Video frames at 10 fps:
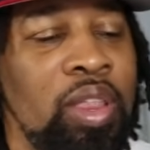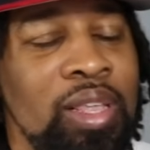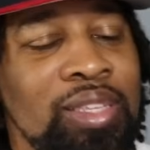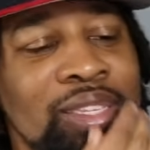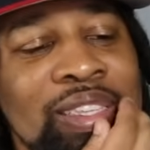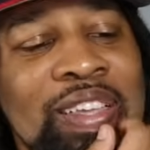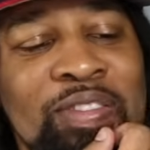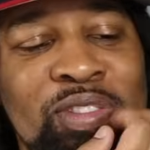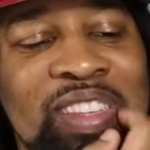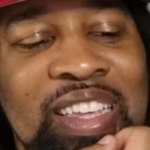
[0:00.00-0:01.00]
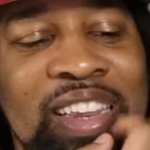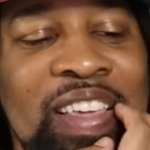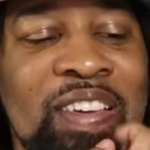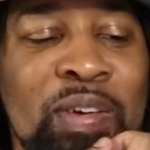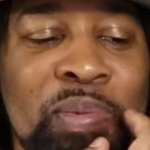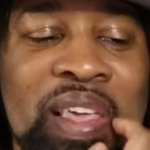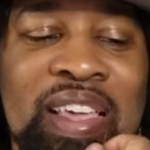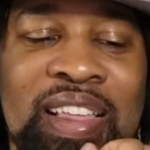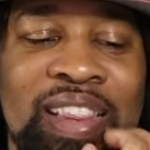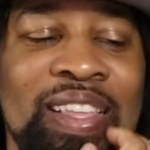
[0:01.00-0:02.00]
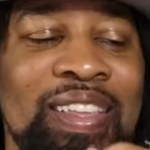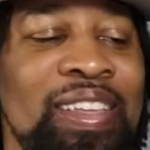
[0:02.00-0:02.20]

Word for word: This is interesting to hear, man.